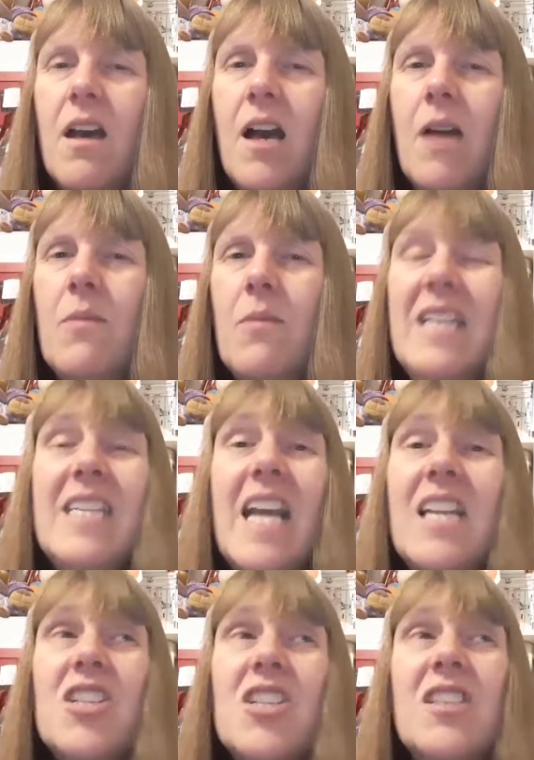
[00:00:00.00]

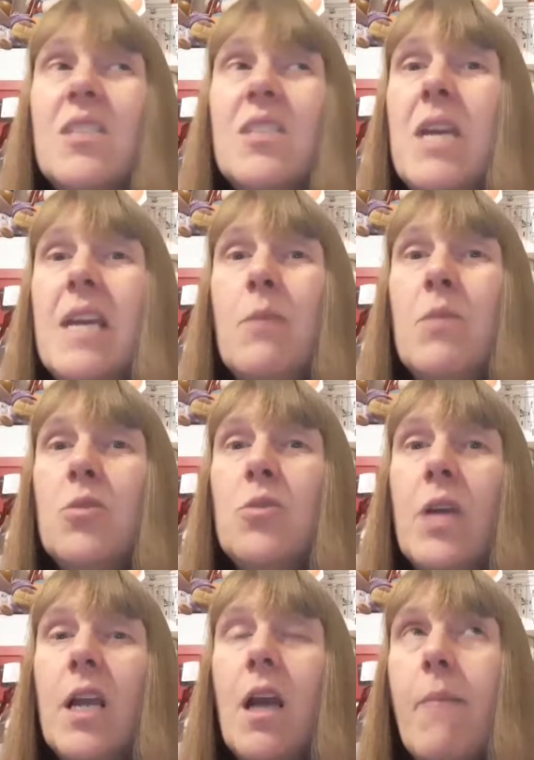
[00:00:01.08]
Intelligence to me can be
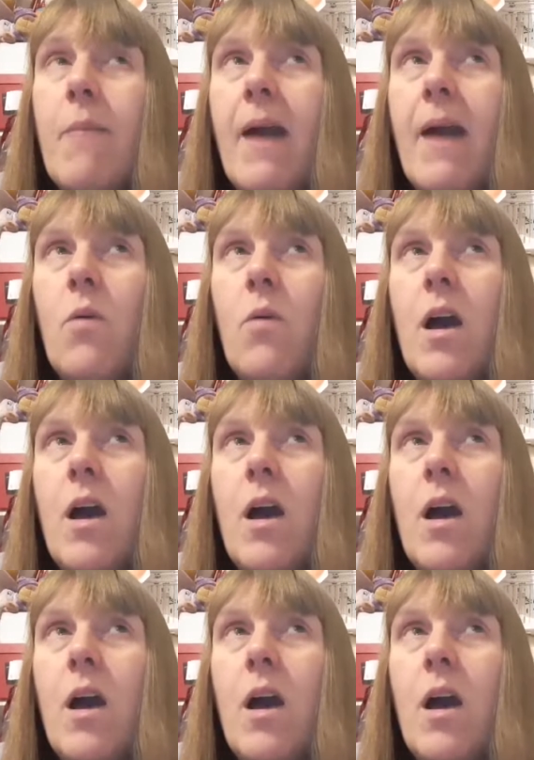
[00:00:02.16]
talking about,